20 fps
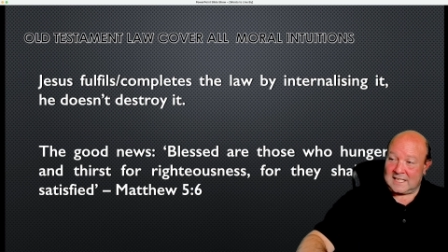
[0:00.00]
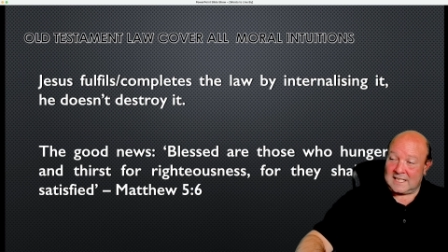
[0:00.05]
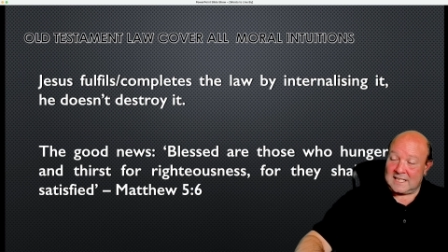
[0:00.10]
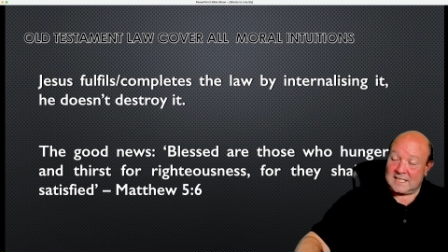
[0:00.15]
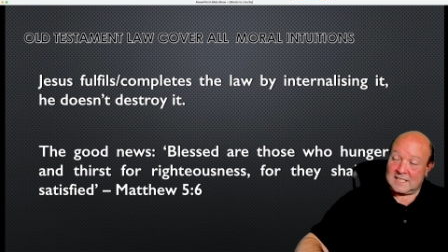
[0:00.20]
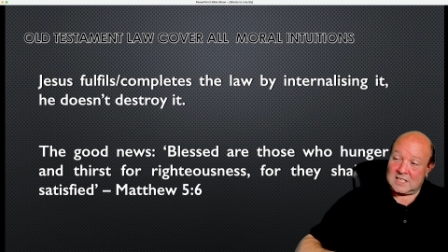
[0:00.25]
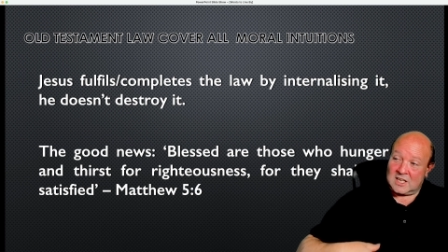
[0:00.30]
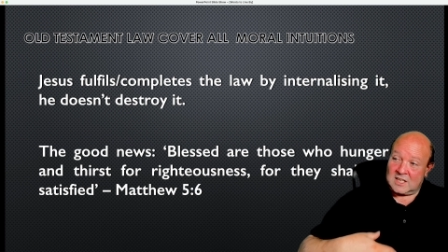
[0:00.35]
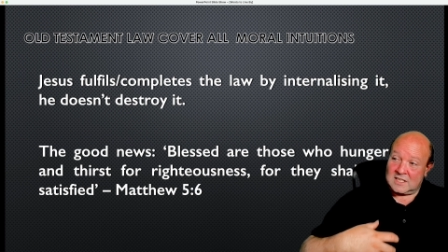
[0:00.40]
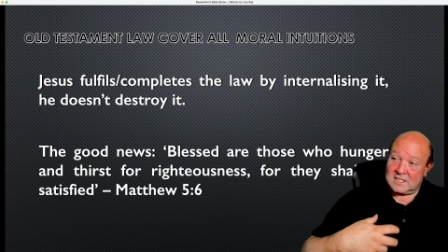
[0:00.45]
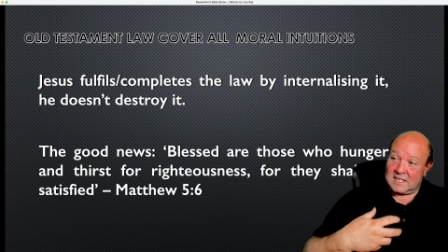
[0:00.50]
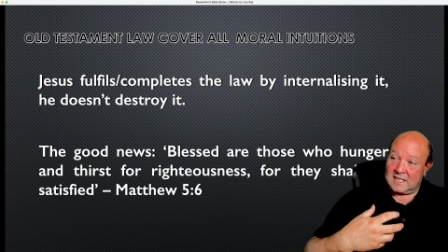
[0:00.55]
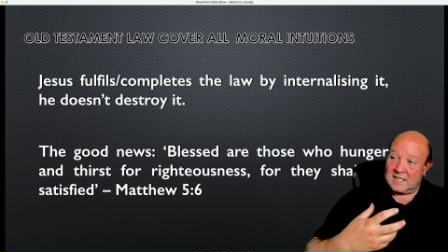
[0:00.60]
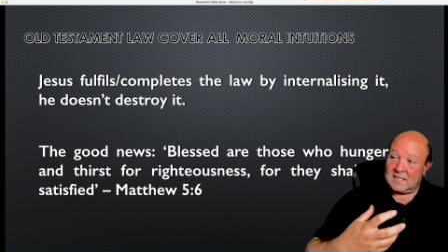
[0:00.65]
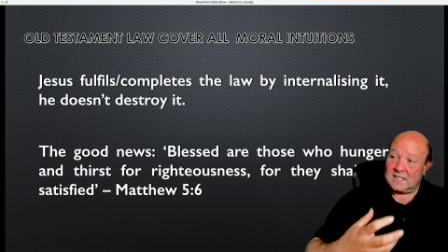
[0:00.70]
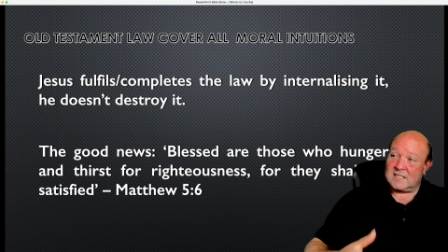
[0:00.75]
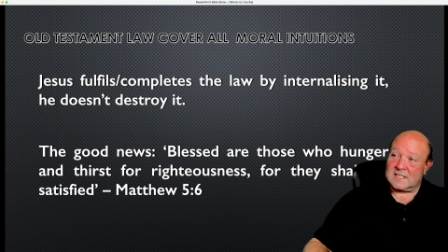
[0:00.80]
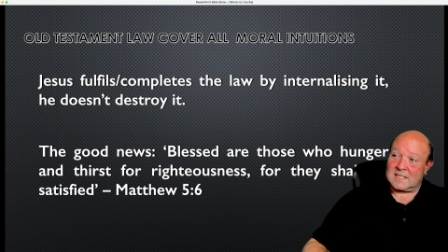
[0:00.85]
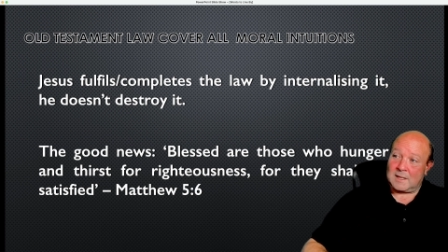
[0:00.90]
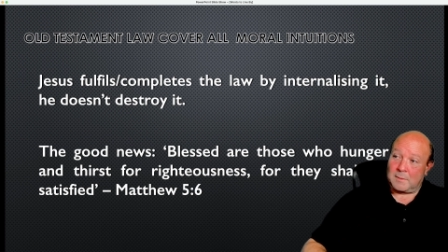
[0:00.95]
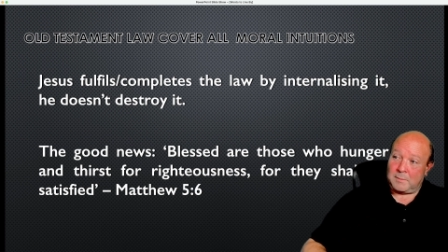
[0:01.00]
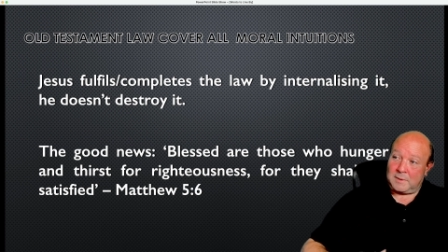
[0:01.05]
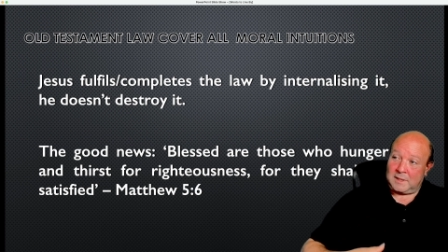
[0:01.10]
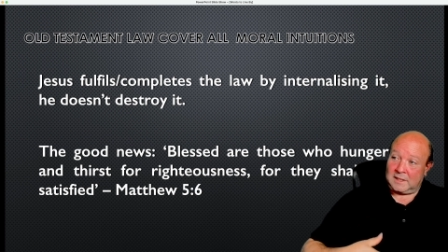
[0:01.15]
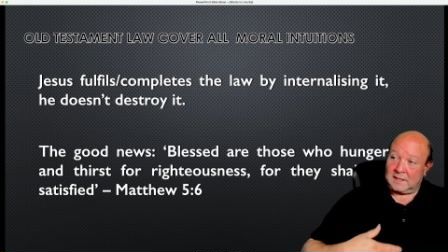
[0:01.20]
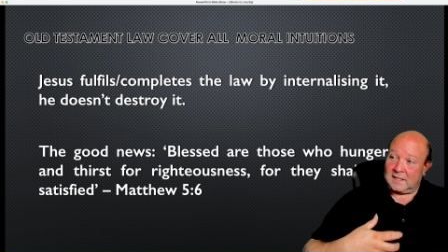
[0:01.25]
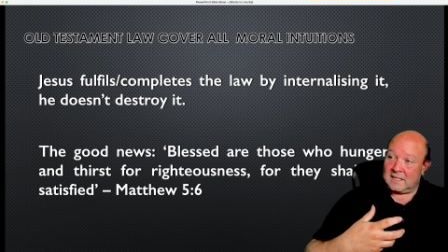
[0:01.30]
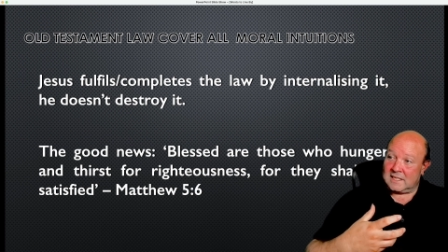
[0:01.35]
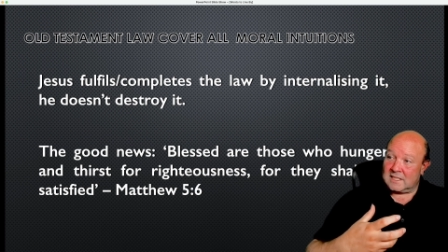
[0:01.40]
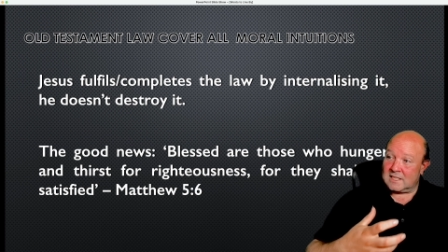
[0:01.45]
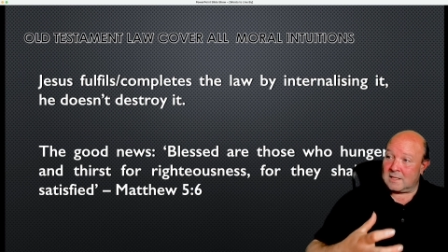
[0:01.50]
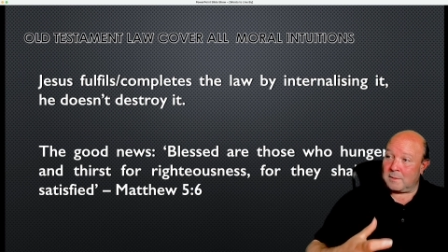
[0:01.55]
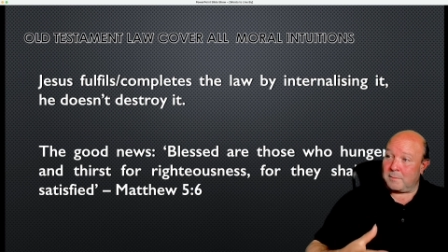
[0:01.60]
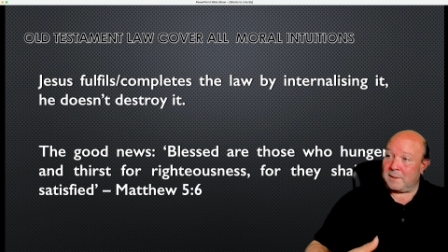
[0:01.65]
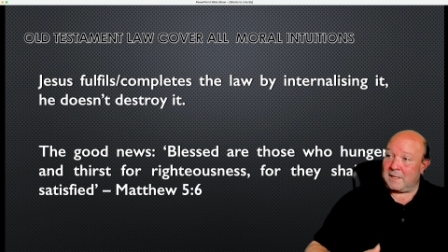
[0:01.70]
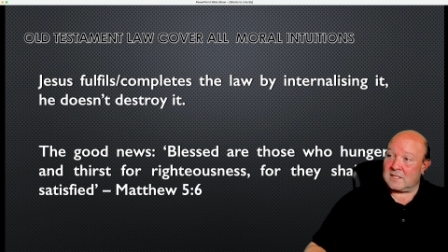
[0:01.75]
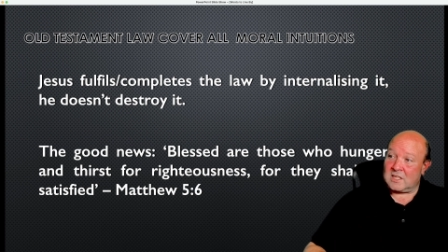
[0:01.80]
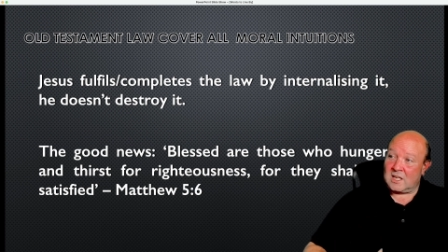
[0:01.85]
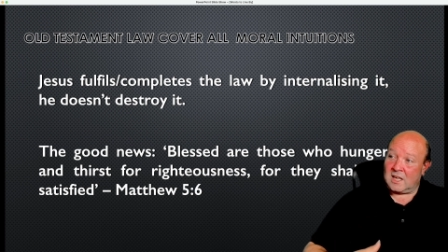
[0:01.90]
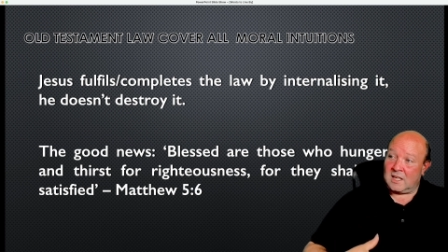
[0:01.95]
he turns it into something that needs to
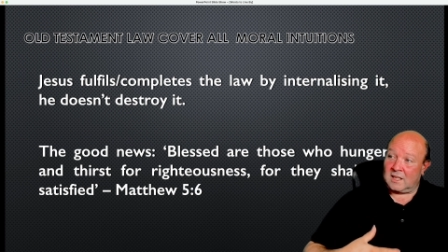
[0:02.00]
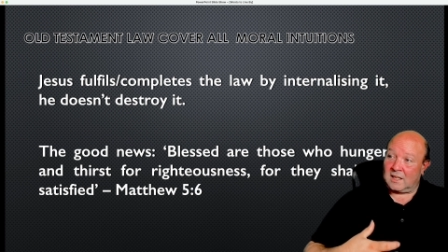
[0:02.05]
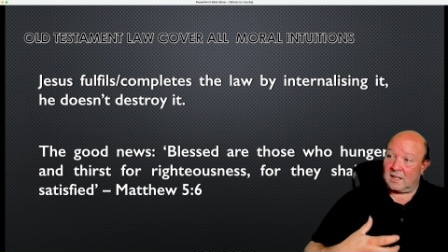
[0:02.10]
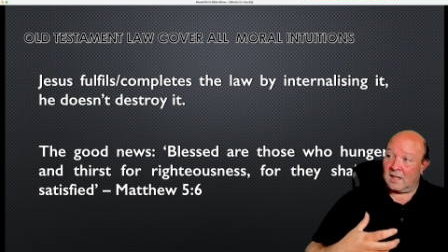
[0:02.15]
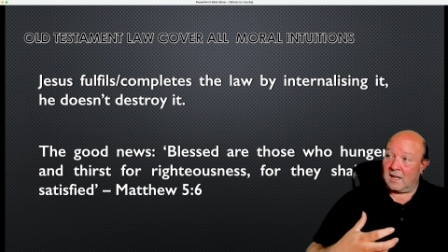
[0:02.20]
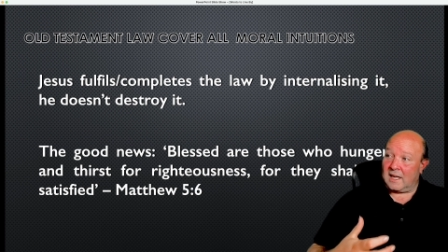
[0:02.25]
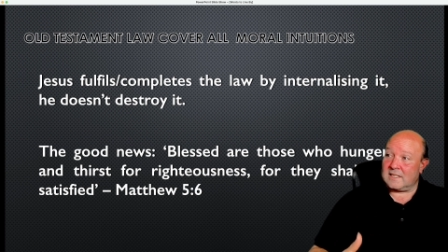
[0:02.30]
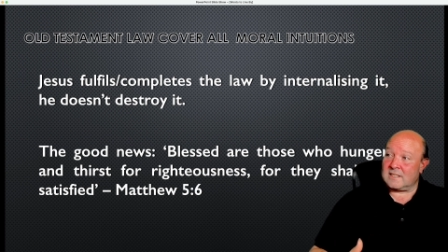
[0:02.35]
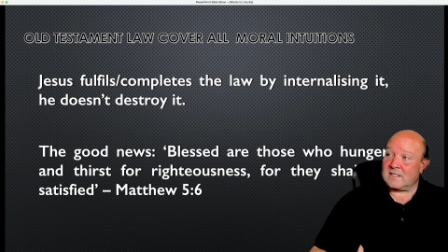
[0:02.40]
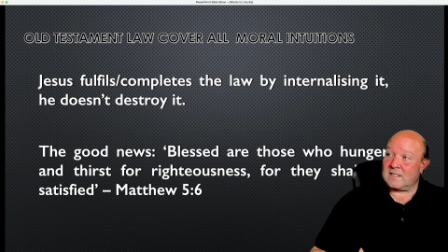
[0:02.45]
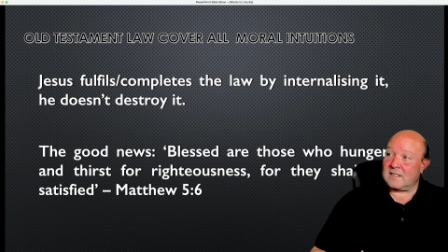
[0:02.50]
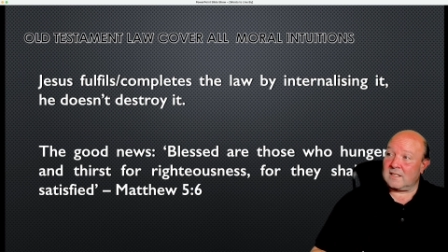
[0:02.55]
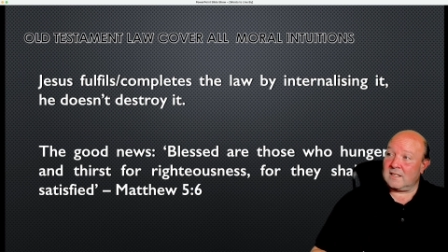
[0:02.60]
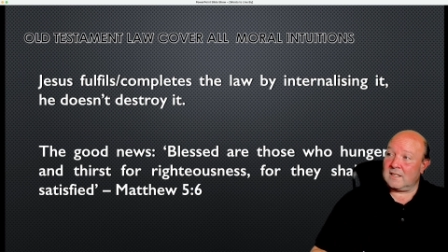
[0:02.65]
be internalized.